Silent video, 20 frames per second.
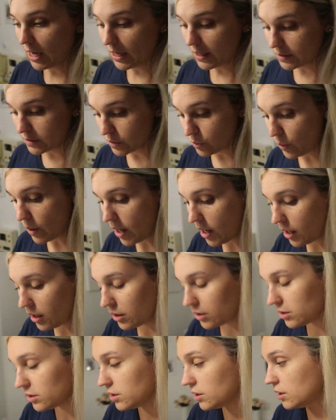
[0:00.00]
as
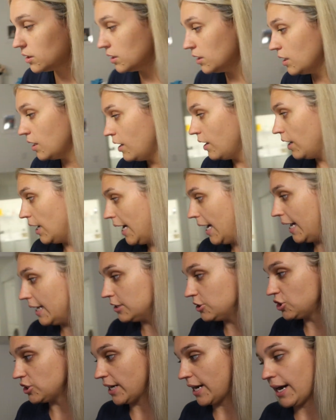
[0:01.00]
well.
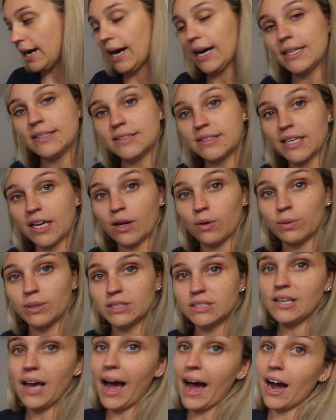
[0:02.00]
And yeah, I say
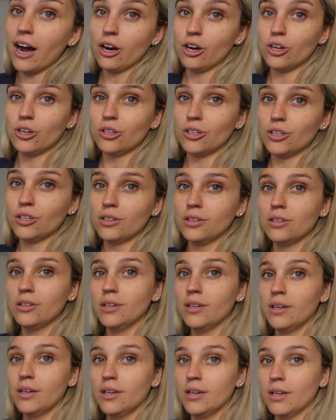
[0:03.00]
we tackle
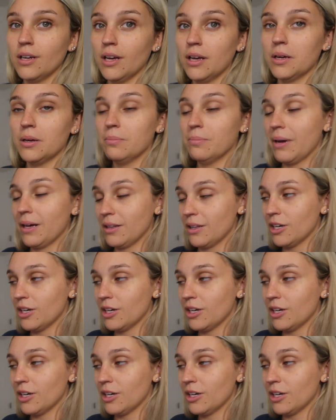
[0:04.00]
my